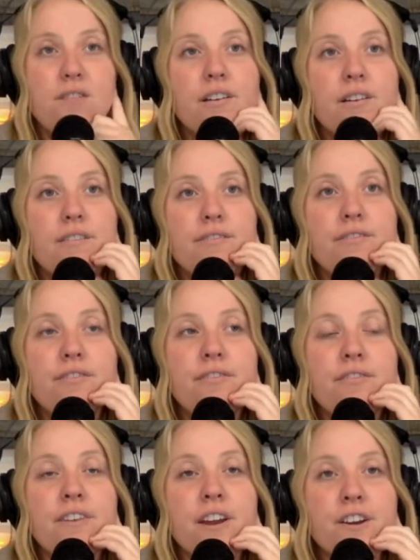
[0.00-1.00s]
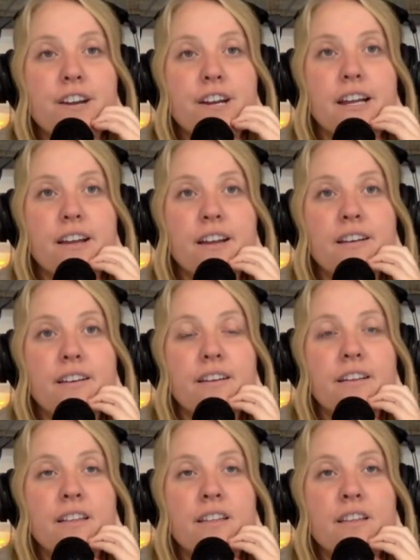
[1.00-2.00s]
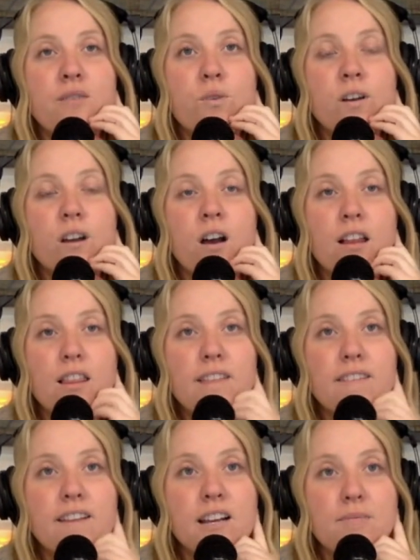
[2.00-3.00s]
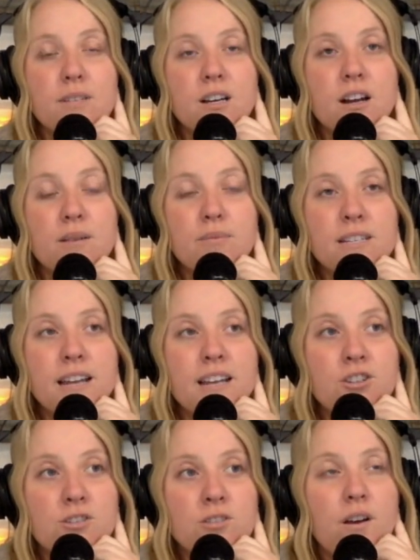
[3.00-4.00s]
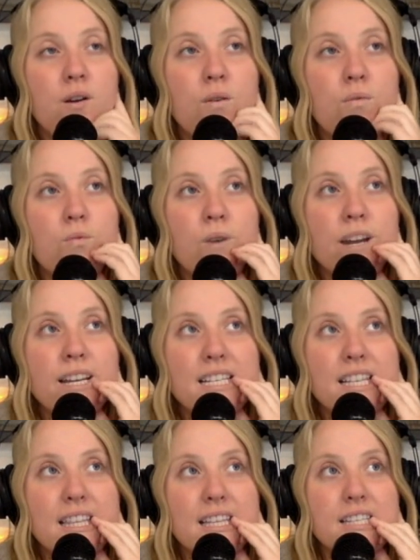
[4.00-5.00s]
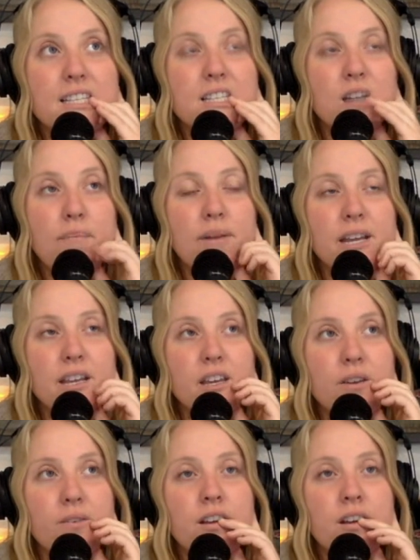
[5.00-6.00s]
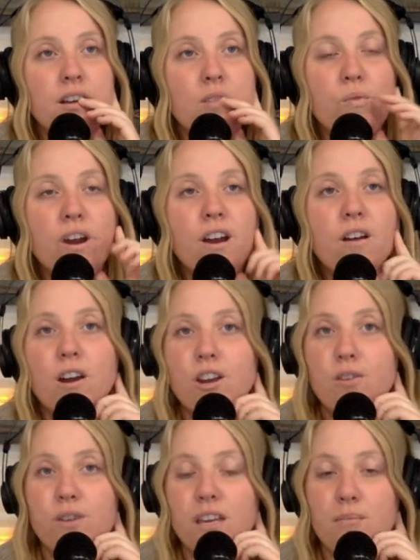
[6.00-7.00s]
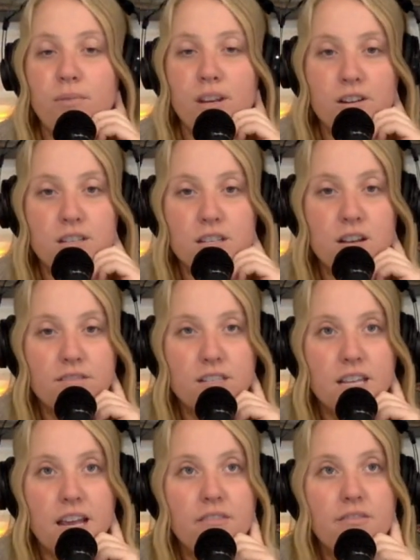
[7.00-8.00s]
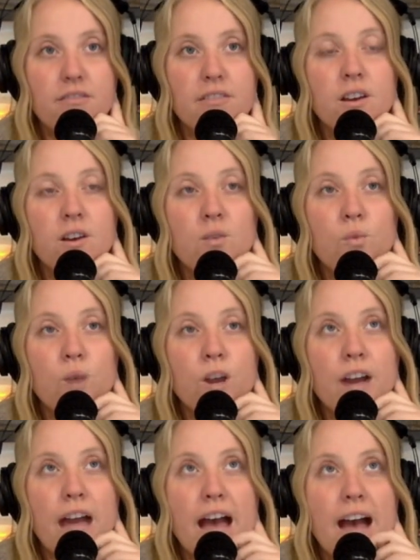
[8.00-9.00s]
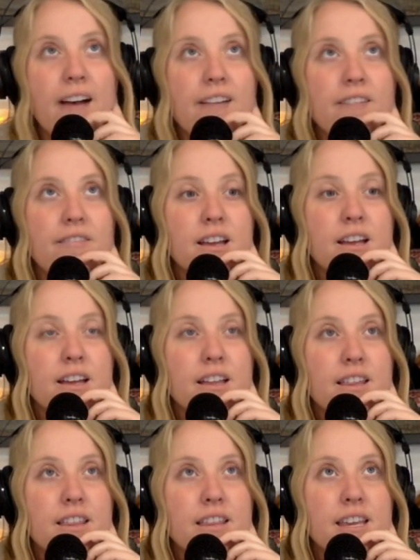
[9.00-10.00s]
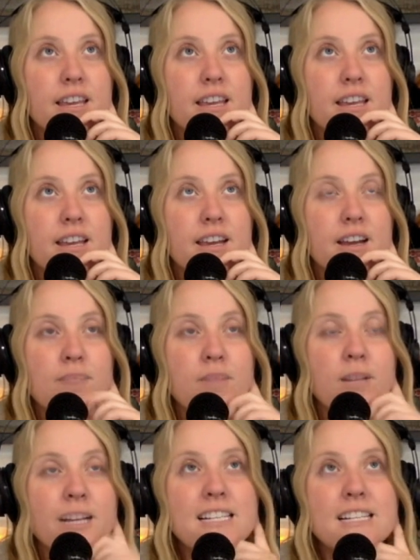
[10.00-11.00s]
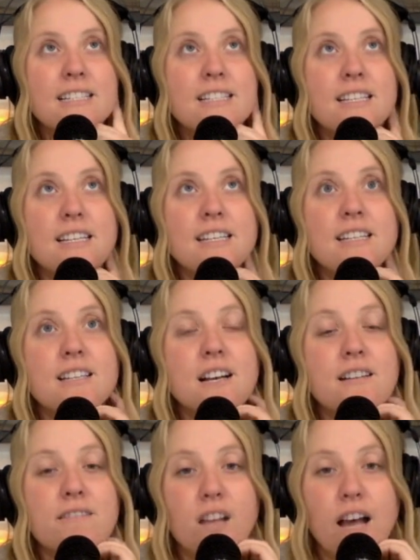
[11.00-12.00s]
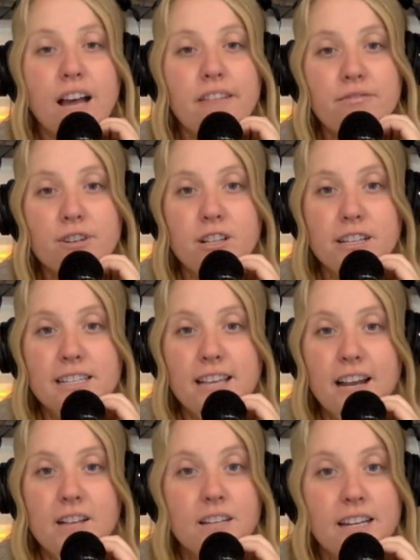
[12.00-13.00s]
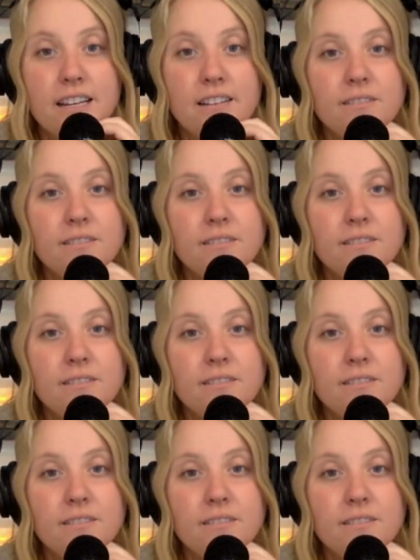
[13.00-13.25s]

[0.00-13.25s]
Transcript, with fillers: fearing, that we're not living up to our potential, well, what is it that's stopping you? Where are you keeping yourself safe? Where have the complacencies of life really settled in?